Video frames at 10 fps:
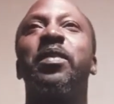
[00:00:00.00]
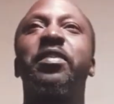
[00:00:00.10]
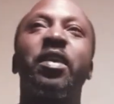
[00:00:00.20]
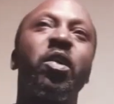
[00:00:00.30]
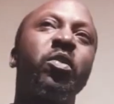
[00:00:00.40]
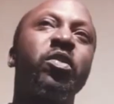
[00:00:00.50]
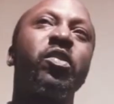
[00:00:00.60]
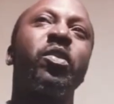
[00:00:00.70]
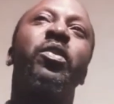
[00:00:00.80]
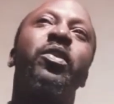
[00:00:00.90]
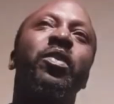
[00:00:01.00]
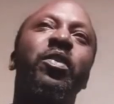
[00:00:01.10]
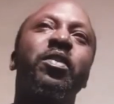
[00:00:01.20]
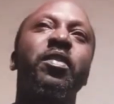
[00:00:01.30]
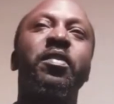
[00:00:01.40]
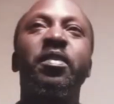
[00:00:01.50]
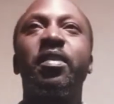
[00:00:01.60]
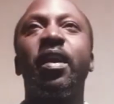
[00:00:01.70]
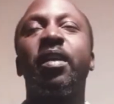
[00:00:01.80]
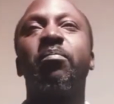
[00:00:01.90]
it's a cold joke, you know, because it's
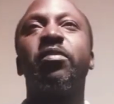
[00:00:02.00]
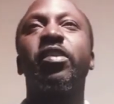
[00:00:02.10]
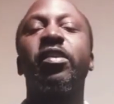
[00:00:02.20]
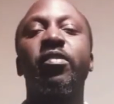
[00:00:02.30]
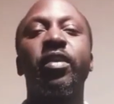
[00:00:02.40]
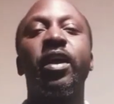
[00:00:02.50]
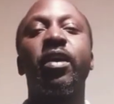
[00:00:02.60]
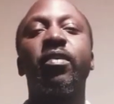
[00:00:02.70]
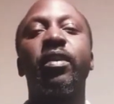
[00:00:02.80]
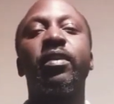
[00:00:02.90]
January now,